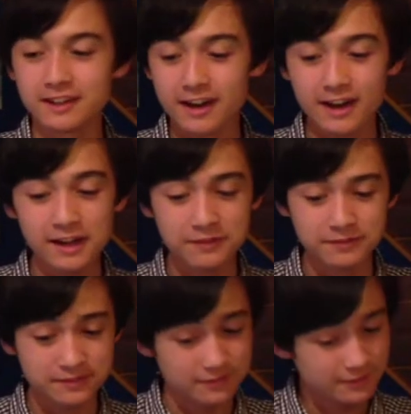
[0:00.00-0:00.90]
I
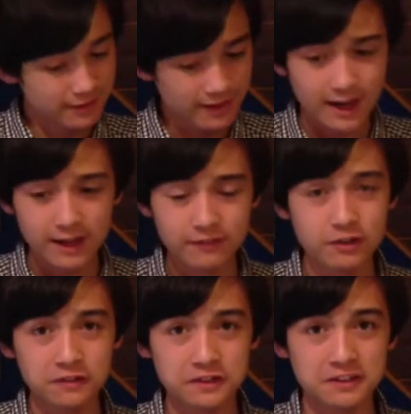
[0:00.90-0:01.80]
have
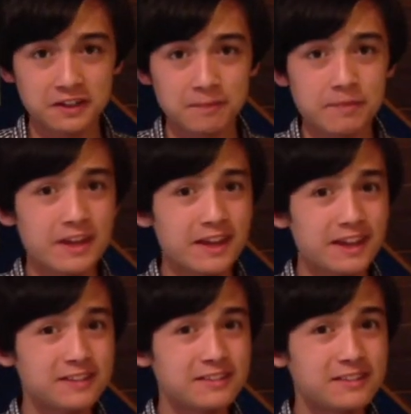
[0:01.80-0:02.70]
covered it
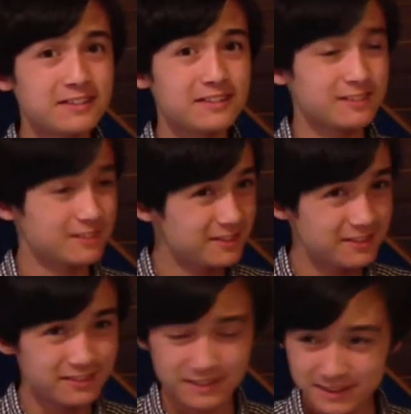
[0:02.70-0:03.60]
in
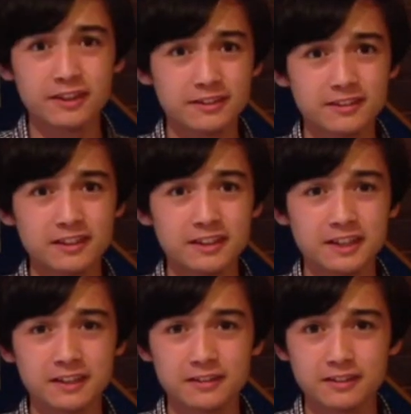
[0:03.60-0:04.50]

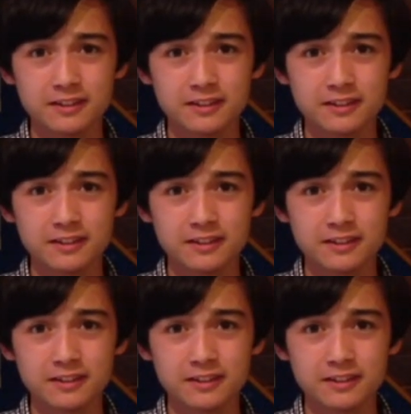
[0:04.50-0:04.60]
silly